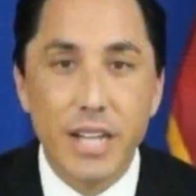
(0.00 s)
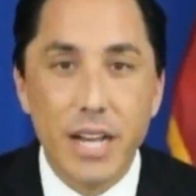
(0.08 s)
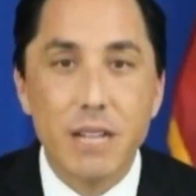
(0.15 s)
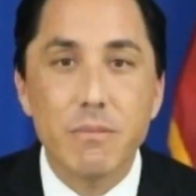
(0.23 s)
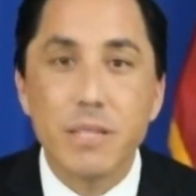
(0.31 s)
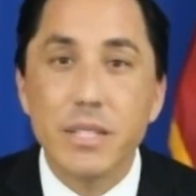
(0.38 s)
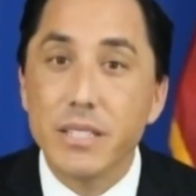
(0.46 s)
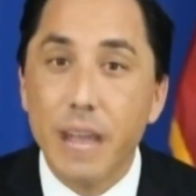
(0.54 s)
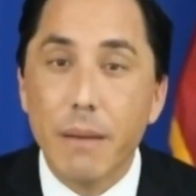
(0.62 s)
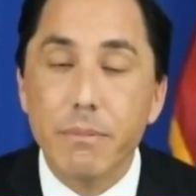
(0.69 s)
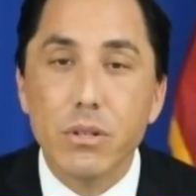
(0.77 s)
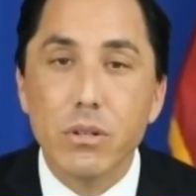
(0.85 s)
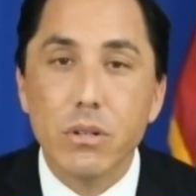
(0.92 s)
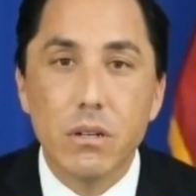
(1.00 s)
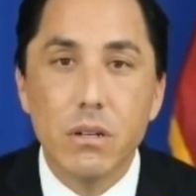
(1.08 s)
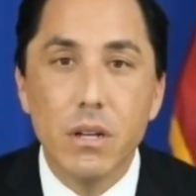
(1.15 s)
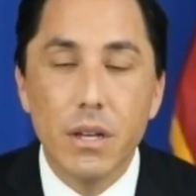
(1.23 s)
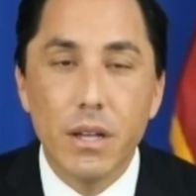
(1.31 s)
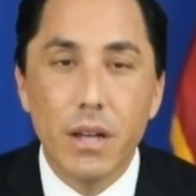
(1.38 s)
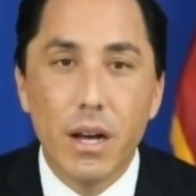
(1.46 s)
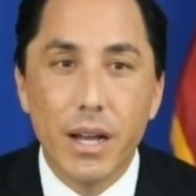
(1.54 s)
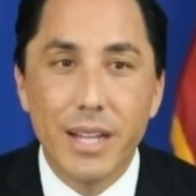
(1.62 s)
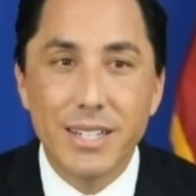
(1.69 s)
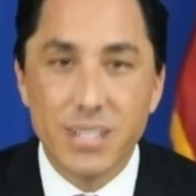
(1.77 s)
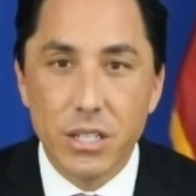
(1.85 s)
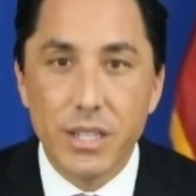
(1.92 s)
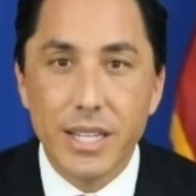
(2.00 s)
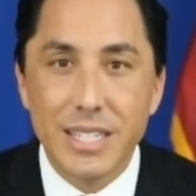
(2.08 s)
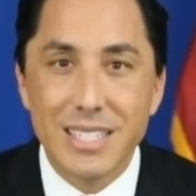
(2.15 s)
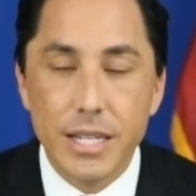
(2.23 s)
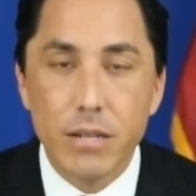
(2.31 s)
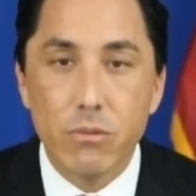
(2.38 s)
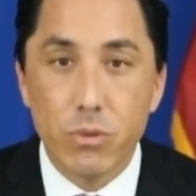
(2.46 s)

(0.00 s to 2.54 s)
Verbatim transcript: discuss solutions to the nation's housing policy